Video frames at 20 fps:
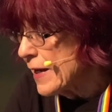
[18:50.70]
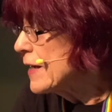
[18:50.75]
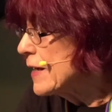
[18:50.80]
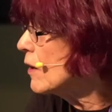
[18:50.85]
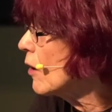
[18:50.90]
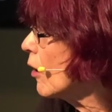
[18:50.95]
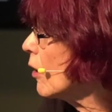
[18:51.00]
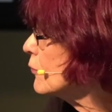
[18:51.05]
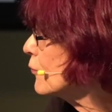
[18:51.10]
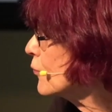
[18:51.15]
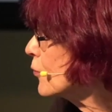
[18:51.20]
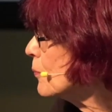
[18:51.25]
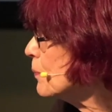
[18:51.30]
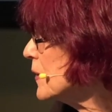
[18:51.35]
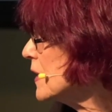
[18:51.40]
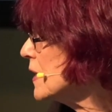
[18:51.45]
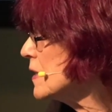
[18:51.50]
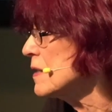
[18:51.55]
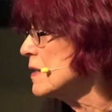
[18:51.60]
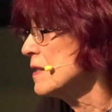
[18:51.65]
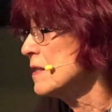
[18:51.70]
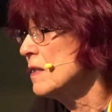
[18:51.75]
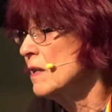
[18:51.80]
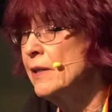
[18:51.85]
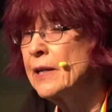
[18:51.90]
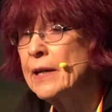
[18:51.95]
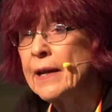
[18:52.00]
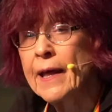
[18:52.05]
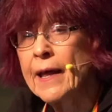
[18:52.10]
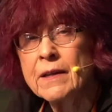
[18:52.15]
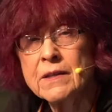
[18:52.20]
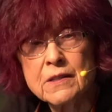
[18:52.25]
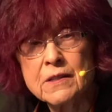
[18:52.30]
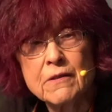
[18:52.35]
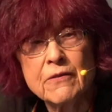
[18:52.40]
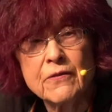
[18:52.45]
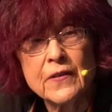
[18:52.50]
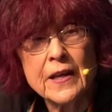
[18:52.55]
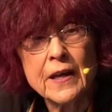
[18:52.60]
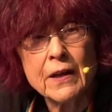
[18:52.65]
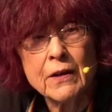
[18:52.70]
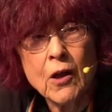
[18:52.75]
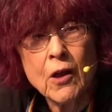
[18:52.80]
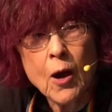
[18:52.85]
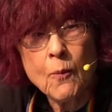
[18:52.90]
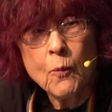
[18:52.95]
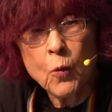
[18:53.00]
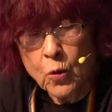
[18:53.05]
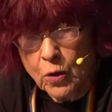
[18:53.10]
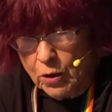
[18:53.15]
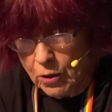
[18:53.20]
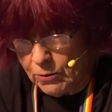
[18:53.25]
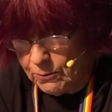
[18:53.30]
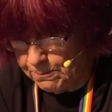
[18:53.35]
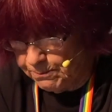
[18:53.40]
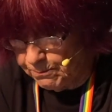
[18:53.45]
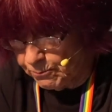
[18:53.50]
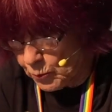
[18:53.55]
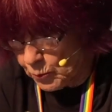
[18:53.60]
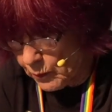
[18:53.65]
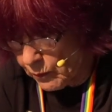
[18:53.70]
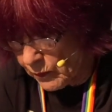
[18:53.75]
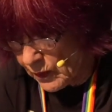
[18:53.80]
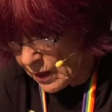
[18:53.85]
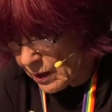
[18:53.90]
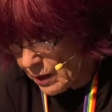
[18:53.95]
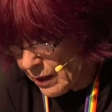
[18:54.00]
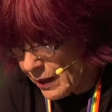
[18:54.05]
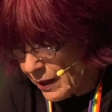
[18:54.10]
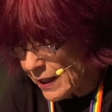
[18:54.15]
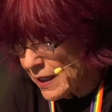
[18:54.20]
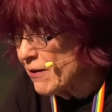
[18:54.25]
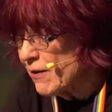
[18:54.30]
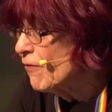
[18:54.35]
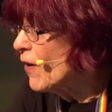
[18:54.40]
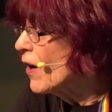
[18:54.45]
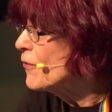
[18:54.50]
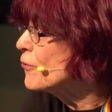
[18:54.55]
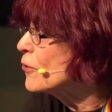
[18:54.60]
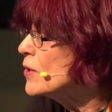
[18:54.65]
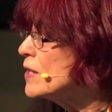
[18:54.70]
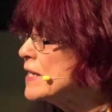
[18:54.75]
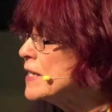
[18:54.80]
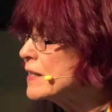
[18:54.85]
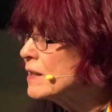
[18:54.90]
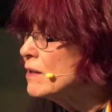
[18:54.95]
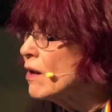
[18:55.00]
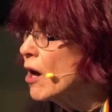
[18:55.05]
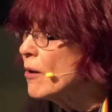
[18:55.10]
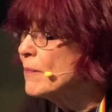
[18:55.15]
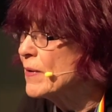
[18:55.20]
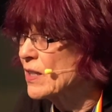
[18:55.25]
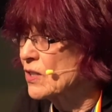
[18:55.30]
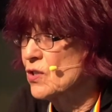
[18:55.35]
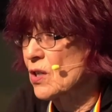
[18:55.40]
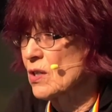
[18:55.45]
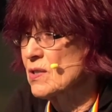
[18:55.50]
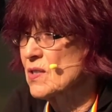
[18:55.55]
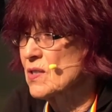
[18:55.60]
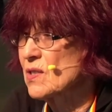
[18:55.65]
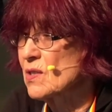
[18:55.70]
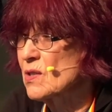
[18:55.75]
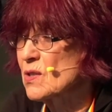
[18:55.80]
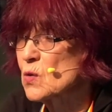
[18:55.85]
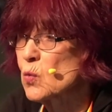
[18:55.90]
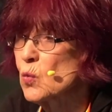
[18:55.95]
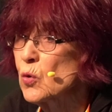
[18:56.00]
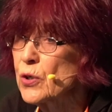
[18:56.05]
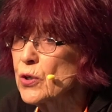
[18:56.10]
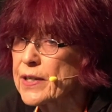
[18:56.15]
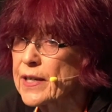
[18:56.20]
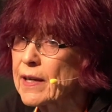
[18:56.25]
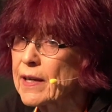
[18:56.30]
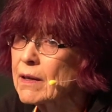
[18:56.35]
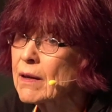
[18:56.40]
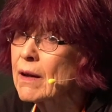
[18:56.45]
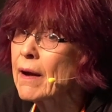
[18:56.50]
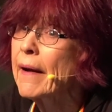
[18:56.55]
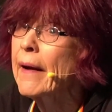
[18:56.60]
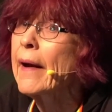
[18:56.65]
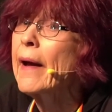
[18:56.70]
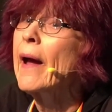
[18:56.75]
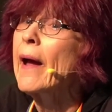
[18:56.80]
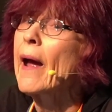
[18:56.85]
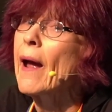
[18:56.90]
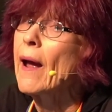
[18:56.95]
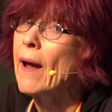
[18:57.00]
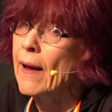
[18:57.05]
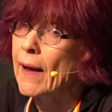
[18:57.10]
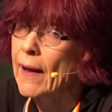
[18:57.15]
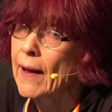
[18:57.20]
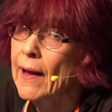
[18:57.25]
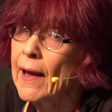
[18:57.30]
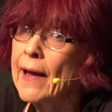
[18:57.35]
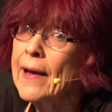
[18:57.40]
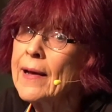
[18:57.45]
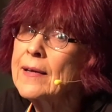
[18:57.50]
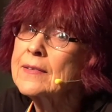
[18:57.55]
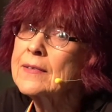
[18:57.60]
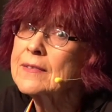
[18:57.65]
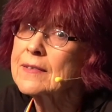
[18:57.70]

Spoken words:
called for peace and an end to the Vietnam War. He fought for economic justice, working and